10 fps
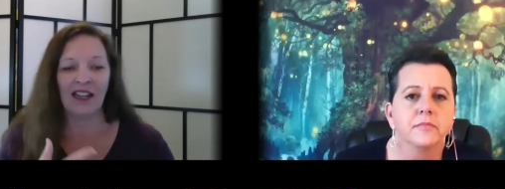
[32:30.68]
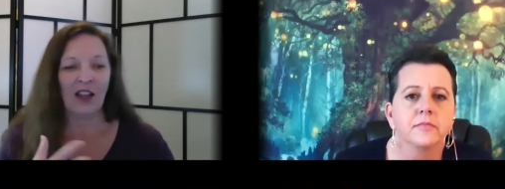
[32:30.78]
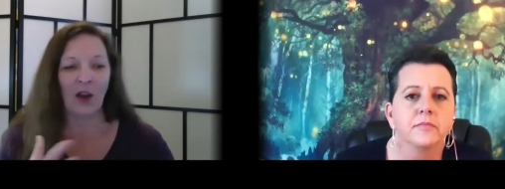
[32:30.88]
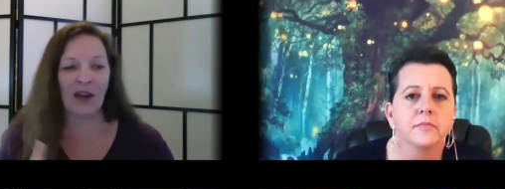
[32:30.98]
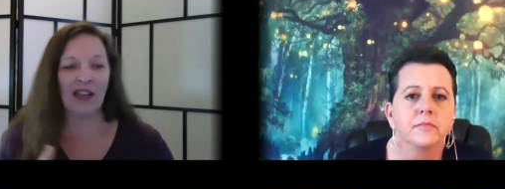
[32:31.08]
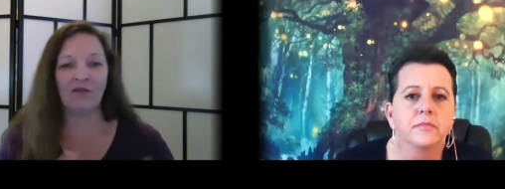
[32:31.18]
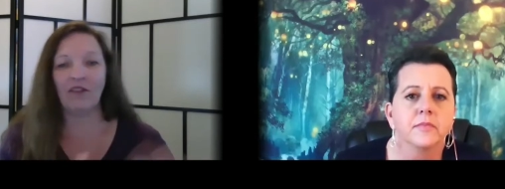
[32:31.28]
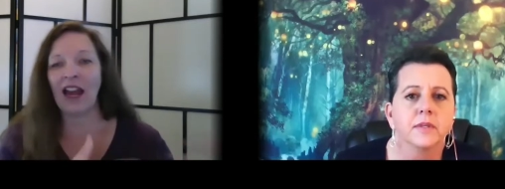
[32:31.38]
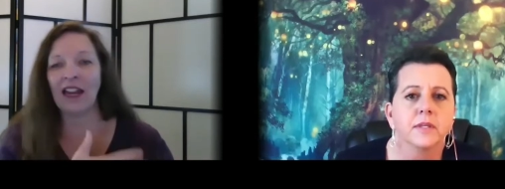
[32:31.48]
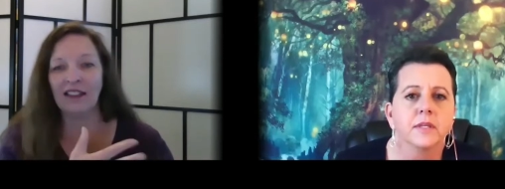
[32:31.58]
Speaker 1: go in and
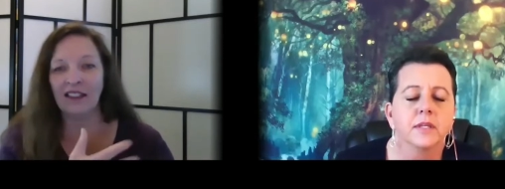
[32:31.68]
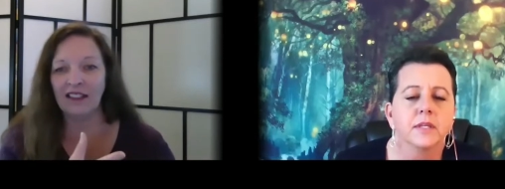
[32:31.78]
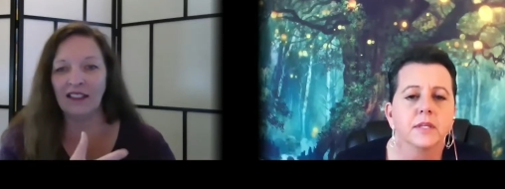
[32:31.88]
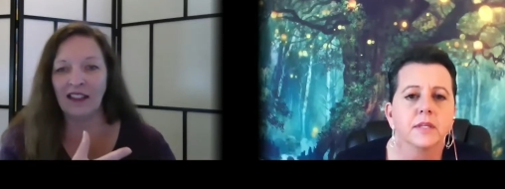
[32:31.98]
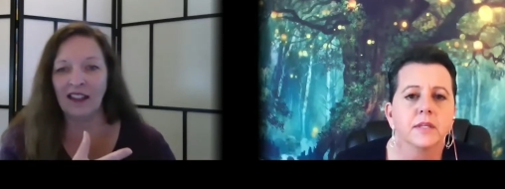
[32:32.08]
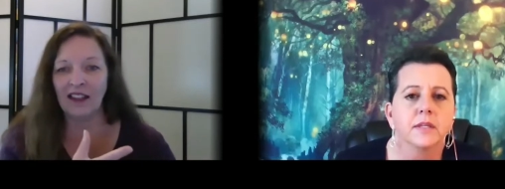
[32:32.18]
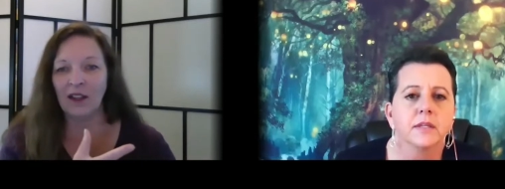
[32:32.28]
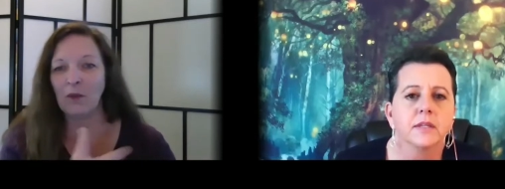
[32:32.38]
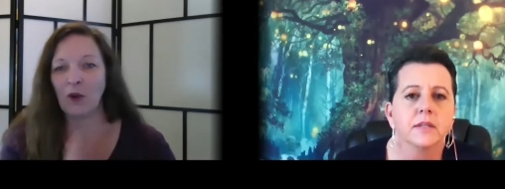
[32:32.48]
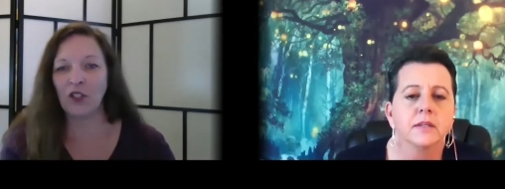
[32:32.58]
find the
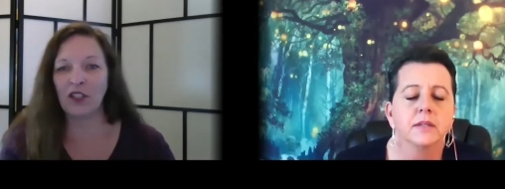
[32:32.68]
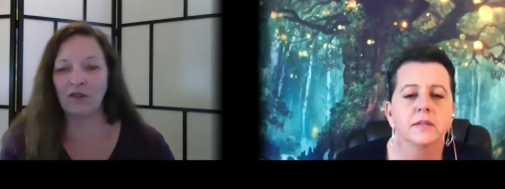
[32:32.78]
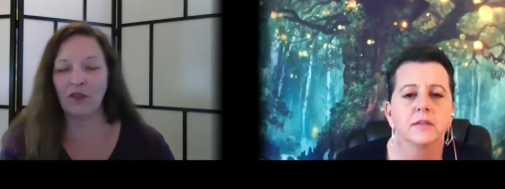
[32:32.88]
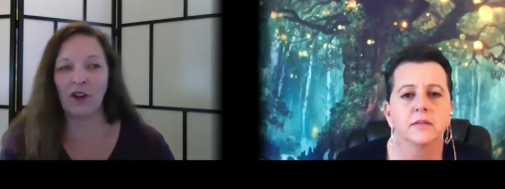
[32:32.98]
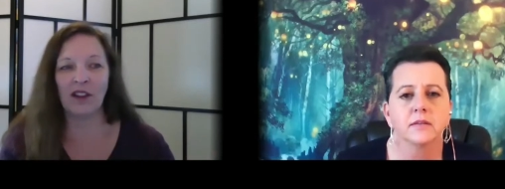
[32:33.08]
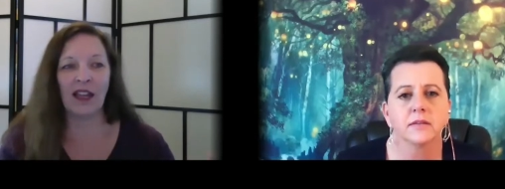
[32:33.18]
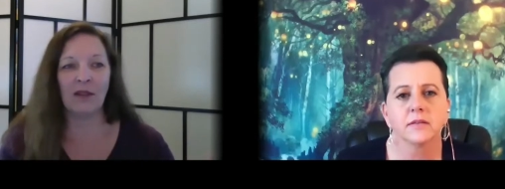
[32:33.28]
emotion for them.